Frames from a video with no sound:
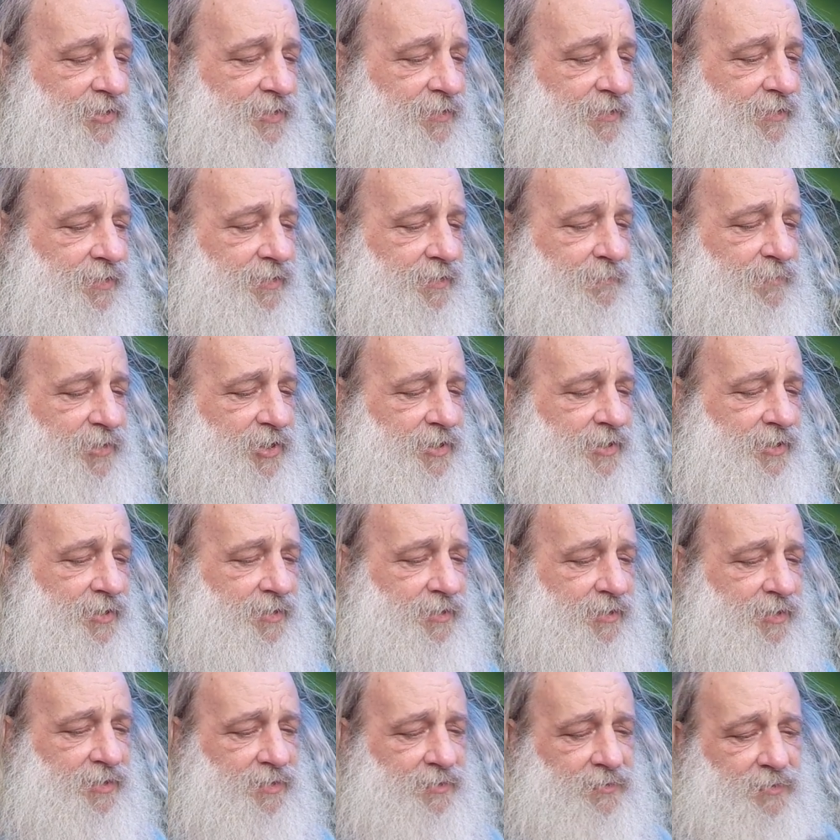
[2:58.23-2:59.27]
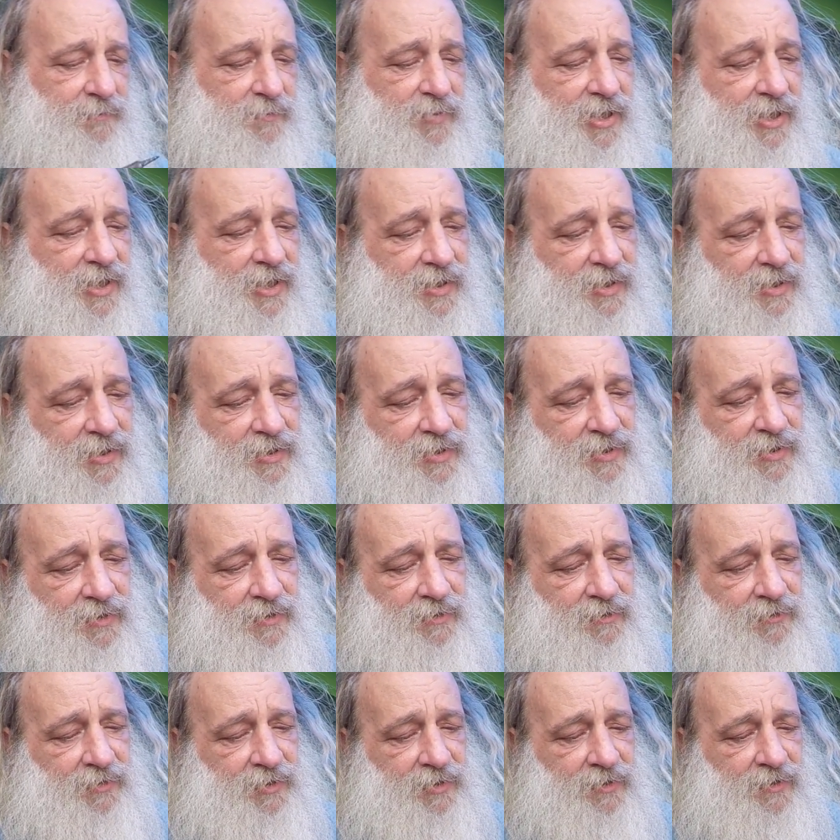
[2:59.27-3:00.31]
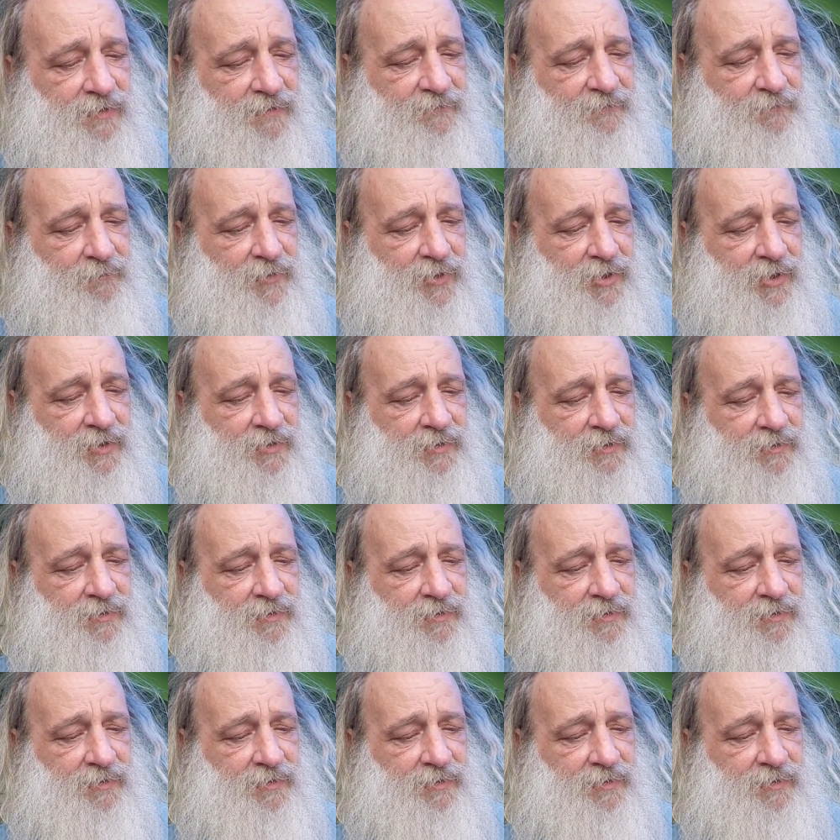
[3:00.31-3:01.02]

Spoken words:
A little bit ugly on the back. I didn't clean off my